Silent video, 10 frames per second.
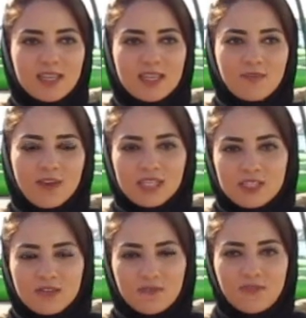the
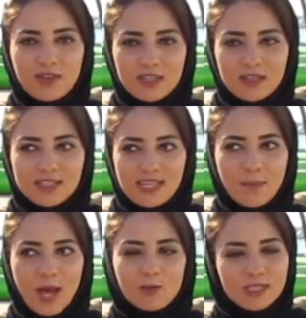festive
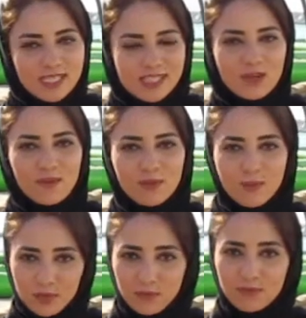somehow season of the
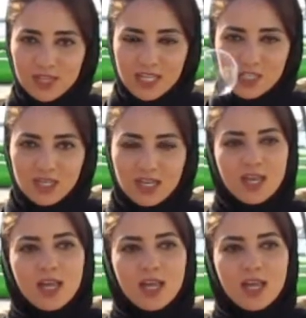Mother of the Nation,